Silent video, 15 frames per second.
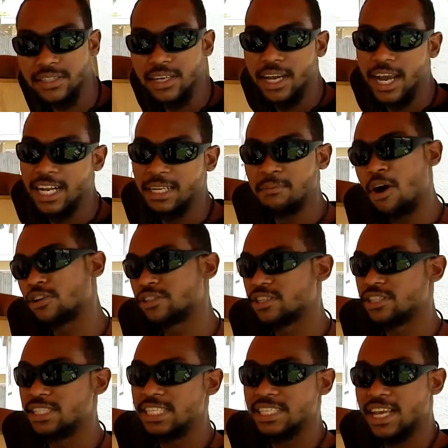and I'm
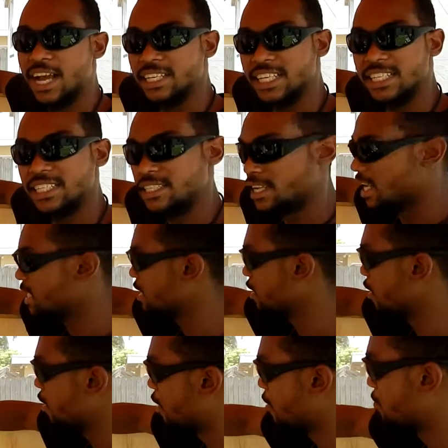also going to design any,
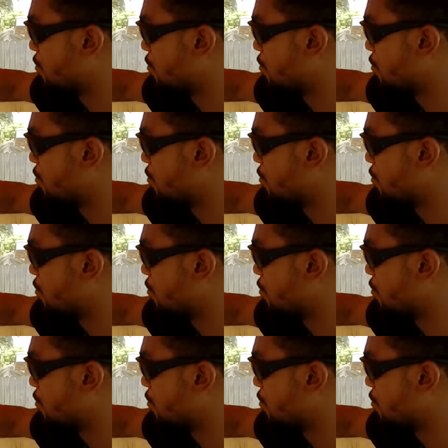any um,